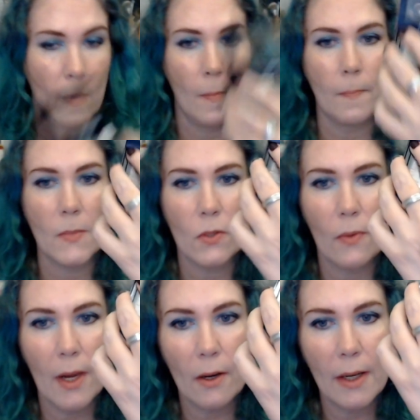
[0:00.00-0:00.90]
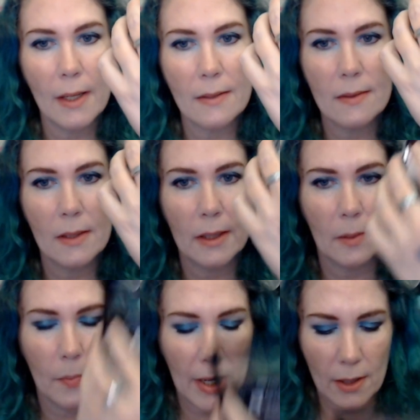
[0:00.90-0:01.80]
So there is a
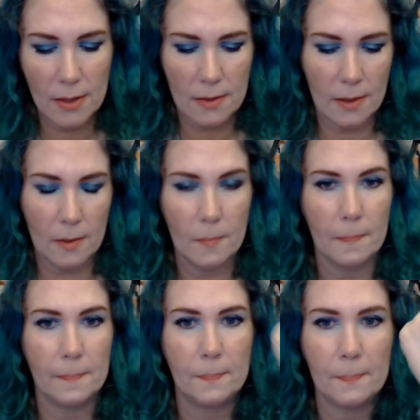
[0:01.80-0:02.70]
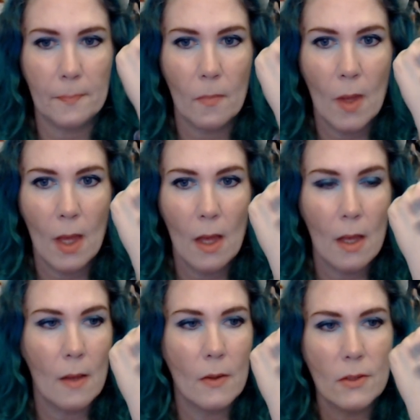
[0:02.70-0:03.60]
comparison
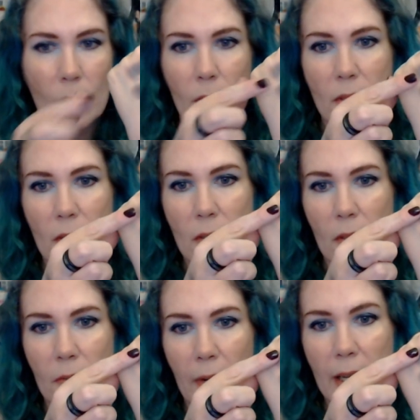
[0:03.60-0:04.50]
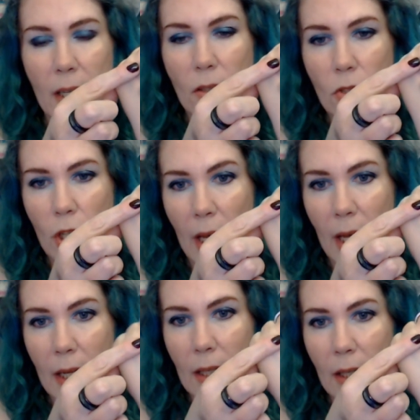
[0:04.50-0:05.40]
so this is the Franken
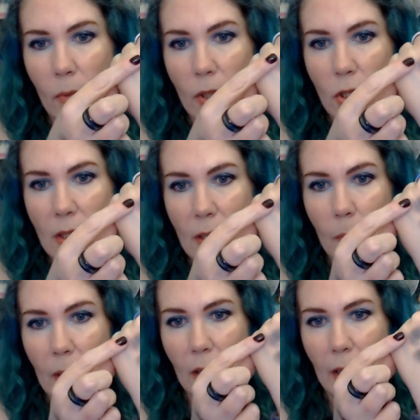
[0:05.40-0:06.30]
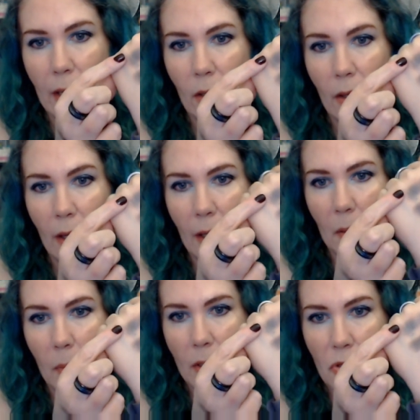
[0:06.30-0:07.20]
shade, which is a bit lighter and a
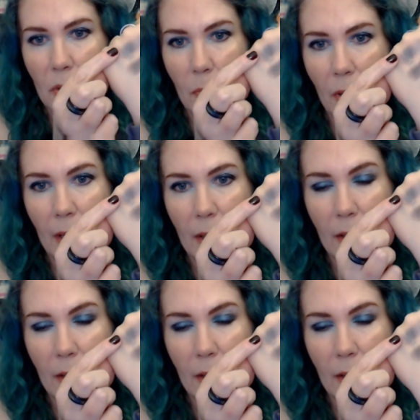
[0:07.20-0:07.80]
bit shimmery.